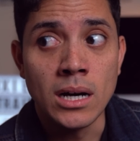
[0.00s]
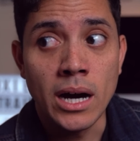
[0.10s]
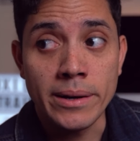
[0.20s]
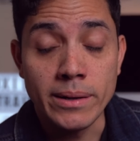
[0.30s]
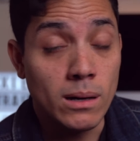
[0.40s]

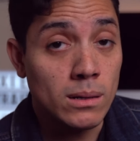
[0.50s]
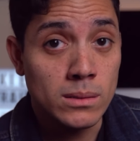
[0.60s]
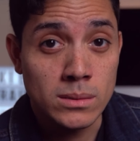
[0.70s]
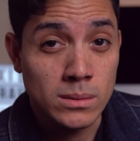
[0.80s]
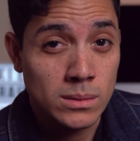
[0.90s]
don't know,
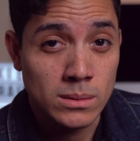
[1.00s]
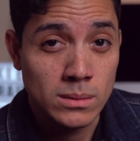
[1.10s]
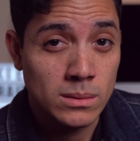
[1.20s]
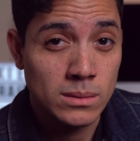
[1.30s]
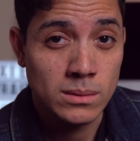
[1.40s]

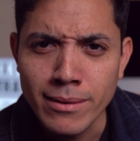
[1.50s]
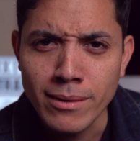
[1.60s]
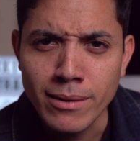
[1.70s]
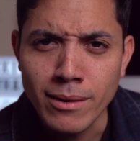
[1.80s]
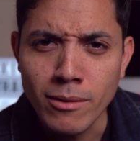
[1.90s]

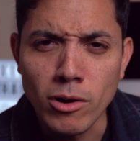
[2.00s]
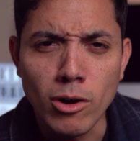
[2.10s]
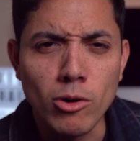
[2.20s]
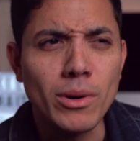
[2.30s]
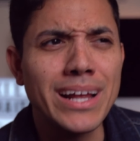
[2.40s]
or
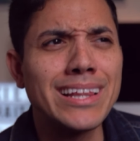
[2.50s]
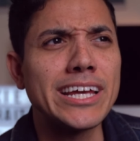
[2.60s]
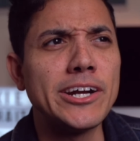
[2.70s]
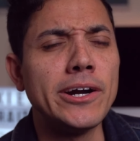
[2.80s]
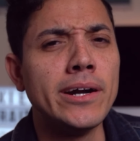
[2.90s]
a
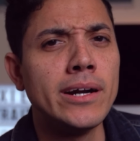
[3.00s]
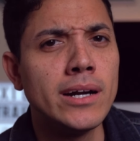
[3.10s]
ringleader.